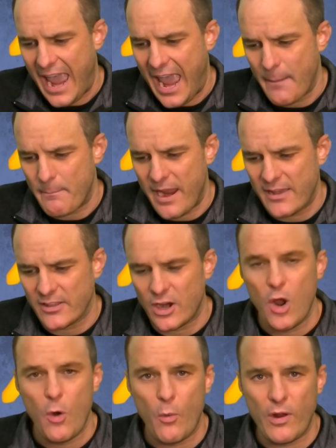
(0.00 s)
at Baylor,
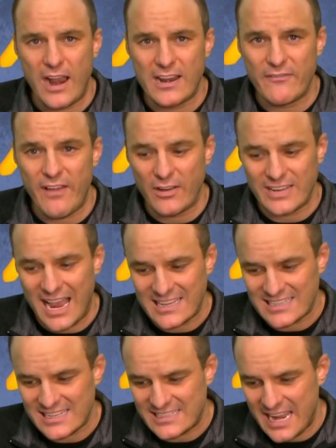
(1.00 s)
went on to
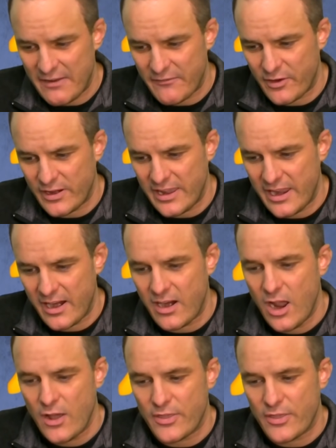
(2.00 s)
Valdosta State for a year,